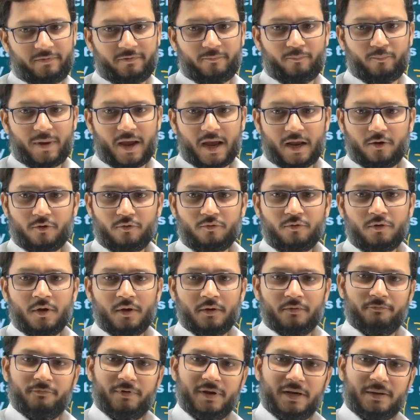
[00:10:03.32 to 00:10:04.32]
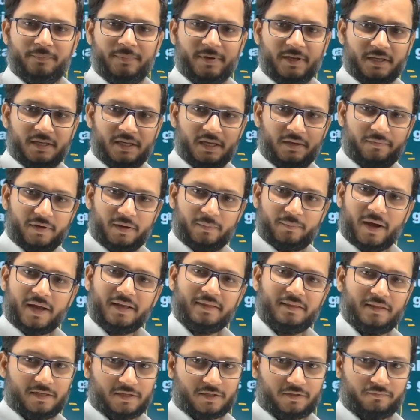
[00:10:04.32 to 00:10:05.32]
value will be given by
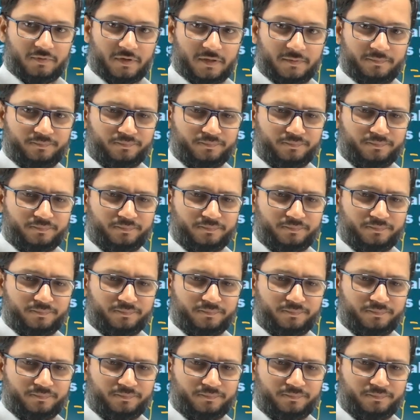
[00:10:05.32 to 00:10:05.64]
this one.